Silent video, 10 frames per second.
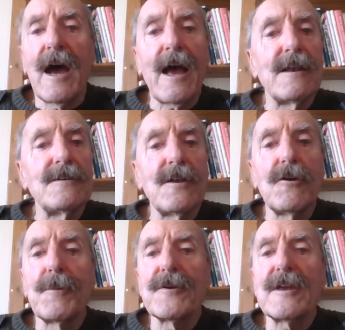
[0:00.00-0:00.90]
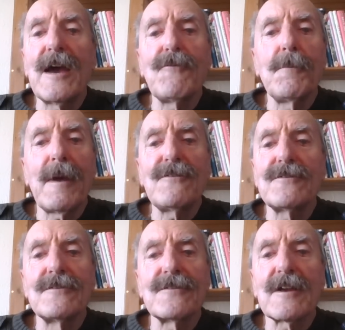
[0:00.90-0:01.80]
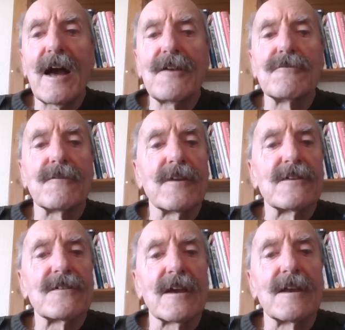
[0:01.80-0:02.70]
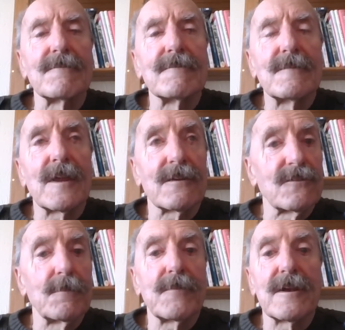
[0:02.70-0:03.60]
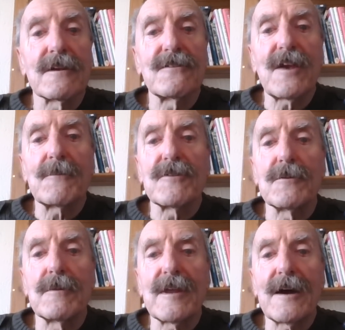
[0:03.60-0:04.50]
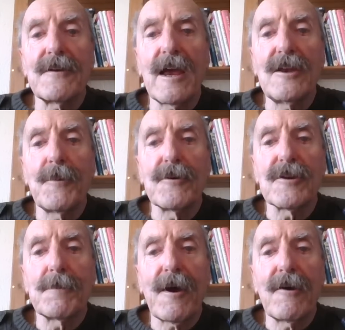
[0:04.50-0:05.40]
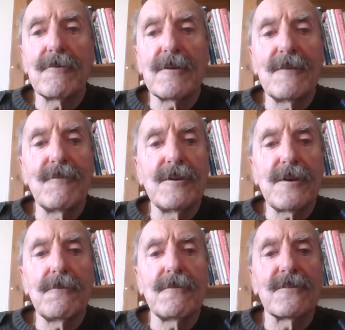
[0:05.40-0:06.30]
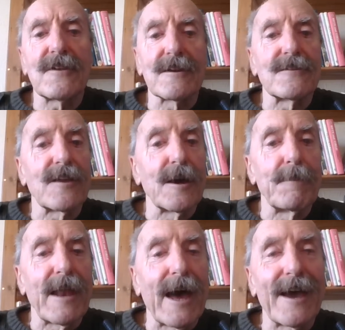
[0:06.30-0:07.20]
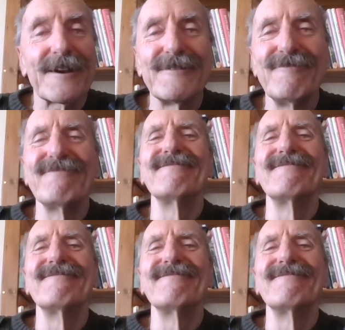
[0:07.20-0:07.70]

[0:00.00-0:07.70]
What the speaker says: and nobody ever mentions the colour of their skin. They're simply accepted without anybody apparently even noticing that they are black.